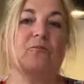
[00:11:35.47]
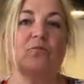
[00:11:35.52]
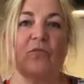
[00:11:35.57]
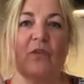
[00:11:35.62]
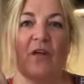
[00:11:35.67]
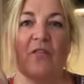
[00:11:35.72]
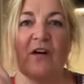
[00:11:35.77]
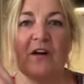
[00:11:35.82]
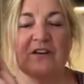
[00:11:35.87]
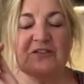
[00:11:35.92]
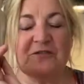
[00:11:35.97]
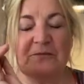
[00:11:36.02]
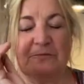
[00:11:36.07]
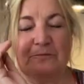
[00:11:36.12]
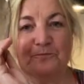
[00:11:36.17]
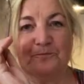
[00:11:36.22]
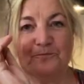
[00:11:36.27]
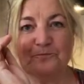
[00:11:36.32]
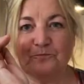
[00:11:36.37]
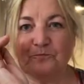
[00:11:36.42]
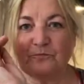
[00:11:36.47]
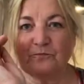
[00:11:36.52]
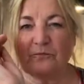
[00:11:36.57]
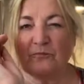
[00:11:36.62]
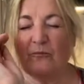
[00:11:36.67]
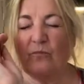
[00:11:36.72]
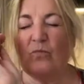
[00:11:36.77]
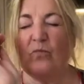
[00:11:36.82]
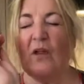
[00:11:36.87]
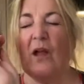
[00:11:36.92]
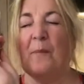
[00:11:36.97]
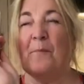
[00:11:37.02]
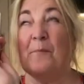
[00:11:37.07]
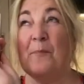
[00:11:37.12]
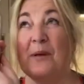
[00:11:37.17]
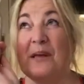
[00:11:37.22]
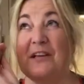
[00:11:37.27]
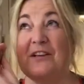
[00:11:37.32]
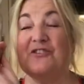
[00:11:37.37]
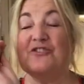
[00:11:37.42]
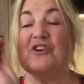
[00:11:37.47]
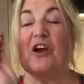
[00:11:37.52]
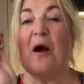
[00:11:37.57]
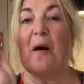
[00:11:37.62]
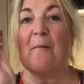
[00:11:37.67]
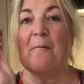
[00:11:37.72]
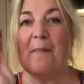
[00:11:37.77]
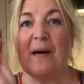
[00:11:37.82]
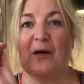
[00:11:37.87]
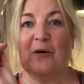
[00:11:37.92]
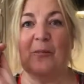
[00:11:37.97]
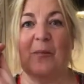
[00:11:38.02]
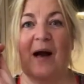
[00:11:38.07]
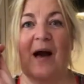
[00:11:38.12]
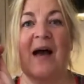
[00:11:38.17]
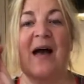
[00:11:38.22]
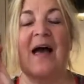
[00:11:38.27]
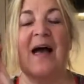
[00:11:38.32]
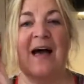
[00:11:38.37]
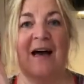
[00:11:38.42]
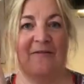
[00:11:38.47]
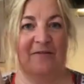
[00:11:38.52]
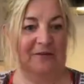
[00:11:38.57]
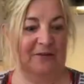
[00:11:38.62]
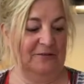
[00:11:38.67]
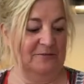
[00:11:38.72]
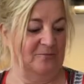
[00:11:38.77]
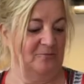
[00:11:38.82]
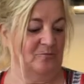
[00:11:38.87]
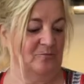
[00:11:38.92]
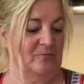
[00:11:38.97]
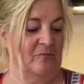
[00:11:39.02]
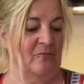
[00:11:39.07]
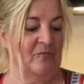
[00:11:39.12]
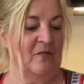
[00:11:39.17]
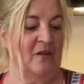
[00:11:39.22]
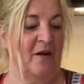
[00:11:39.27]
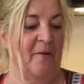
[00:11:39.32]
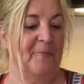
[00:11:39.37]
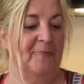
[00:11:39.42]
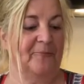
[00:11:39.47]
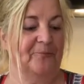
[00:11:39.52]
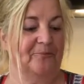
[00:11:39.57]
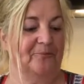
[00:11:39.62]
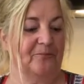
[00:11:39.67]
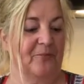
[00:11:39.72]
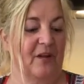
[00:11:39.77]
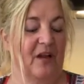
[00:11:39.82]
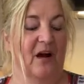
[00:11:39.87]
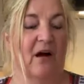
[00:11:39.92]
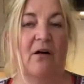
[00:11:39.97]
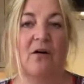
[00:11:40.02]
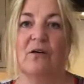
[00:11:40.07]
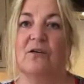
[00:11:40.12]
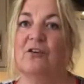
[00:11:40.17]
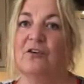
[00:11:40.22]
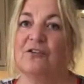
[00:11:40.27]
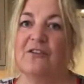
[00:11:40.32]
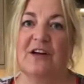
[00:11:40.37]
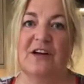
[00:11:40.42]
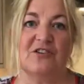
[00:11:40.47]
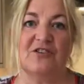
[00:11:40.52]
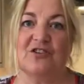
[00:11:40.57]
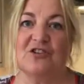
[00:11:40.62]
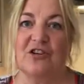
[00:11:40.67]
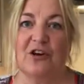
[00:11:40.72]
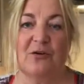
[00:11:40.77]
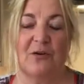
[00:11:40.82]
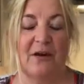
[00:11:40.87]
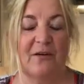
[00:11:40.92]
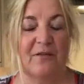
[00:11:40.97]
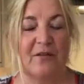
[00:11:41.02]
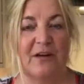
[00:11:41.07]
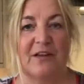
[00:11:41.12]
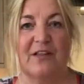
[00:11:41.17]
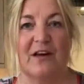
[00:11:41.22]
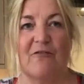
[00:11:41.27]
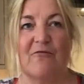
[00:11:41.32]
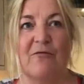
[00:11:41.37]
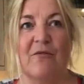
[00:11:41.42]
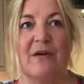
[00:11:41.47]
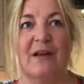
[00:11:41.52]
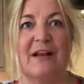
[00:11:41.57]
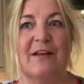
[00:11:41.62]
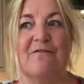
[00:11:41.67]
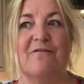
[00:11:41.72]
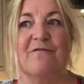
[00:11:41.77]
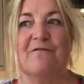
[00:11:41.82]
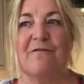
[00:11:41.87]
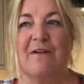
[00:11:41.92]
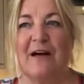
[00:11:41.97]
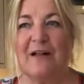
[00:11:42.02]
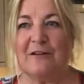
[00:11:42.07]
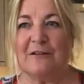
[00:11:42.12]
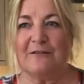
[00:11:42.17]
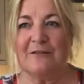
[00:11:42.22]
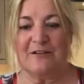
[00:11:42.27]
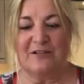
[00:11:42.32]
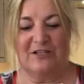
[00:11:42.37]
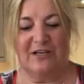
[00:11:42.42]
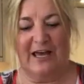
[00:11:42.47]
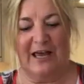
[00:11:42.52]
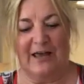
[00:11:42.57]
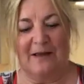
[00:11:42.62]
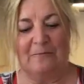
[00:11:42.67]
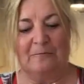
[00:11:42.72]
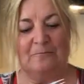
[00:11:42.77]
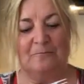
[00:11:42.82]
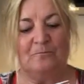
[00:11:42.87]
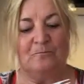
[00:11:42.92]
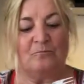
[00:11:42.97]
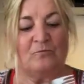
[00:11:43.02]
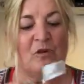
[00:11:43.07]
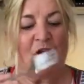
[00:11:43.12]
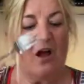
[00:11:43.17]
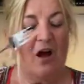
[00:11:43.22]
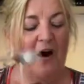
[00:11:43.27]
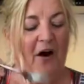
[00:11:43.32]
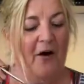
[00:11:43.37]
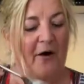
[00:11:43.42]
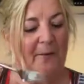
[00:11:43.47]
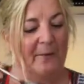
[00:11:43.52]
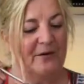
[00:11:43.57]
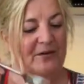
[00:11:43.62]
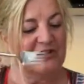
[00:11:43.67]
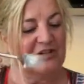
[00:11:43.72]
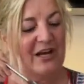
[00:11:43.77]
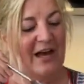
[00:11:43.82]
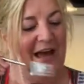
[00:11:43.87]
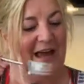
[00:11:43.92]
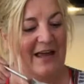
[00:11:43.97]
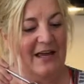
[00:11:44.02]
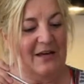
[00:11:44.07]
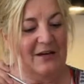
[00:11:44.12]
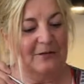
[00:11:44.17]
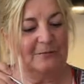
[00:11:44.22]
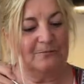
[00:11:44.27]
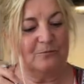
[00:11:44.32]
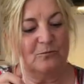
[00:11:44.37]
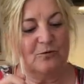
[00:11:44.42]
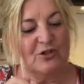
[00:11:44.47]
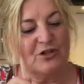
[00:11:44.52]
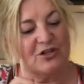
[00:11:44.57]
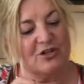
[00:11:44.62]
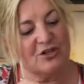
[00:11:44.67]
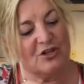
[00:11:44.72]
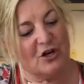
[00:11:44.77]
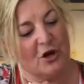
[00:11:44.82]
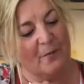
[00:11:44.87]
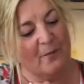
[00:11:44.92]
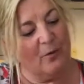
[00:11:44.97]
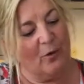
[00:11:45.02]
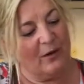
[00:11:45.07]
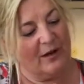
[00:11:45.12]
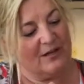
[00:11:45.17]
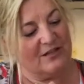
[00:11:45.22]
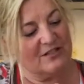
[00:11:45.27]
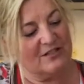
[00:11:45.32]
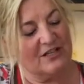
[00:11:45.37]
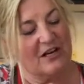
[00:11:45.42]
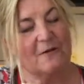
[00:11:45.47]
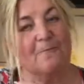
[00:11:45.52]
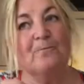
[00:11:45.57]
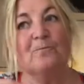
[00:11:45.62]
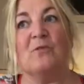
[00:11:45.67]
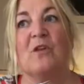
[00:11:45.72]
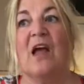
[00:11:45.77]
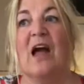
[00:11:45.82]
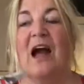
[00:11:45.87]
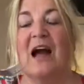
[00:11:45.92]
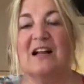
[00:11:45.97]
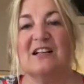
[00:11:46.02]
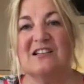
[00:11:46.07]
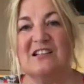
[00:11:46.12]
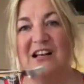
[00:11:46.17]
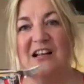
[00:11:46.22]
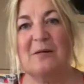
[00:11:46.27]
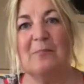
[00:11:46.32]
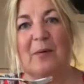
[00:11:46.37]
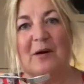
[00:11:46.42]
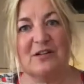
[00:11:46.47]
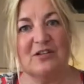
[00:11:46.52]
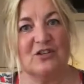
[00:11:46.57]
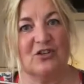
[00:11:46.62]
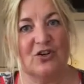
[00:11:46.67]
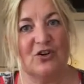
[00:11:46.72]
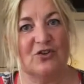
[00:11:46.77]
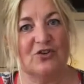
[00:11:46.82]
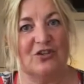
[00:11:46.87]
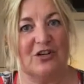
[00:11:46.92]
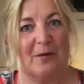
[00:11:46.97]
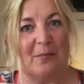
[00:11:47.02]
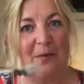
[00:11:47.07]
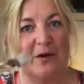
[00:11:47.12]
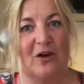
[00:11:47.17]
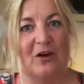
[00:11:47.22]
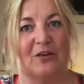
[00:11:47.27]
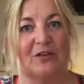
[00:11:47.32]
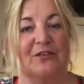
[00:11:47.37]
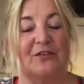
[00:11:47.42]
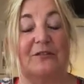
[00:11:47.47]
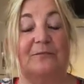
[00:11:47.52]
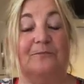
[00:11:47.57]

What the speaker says: That's Peach Melba heaven. Oh god, that's so lovely. That really velvety almond cake, which is so moist and slightly butterscotchy because